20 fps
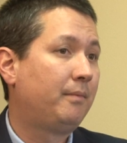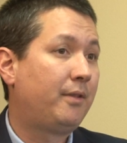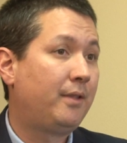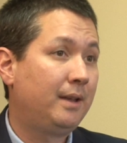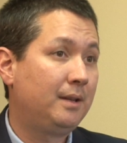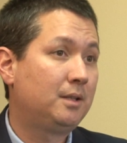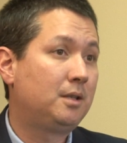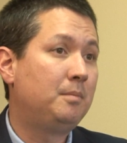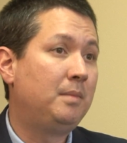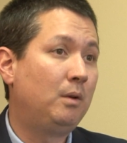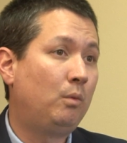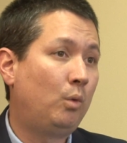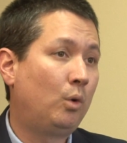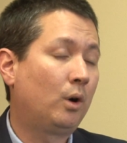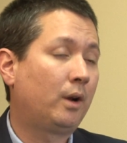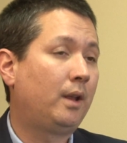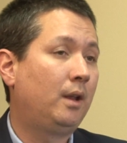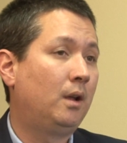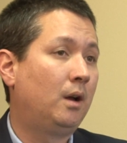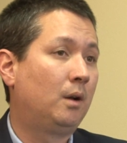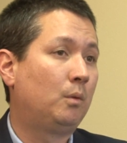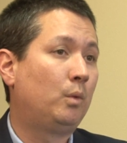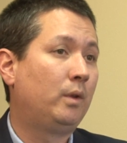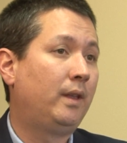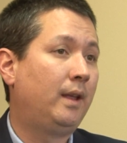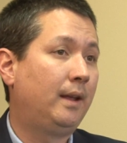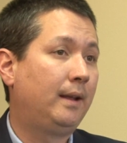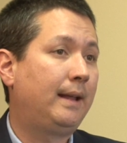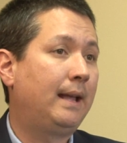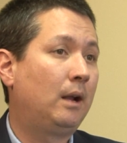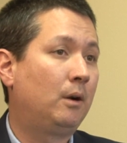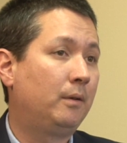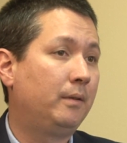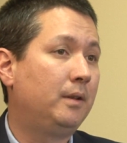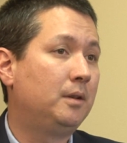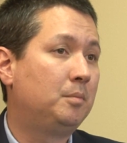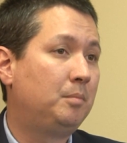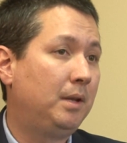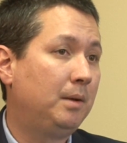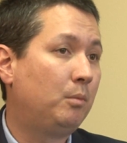things to be working on when they encountered
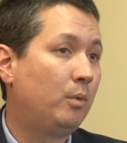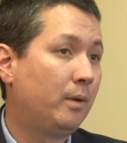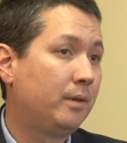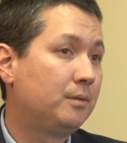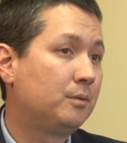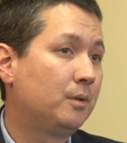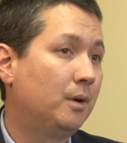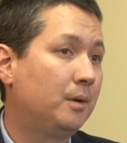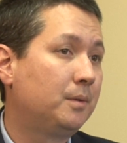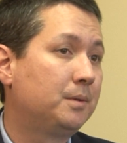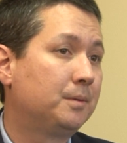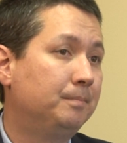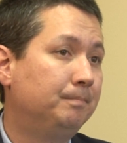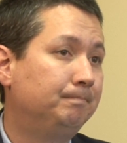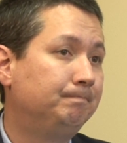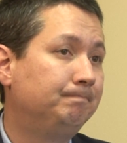these people with strokes.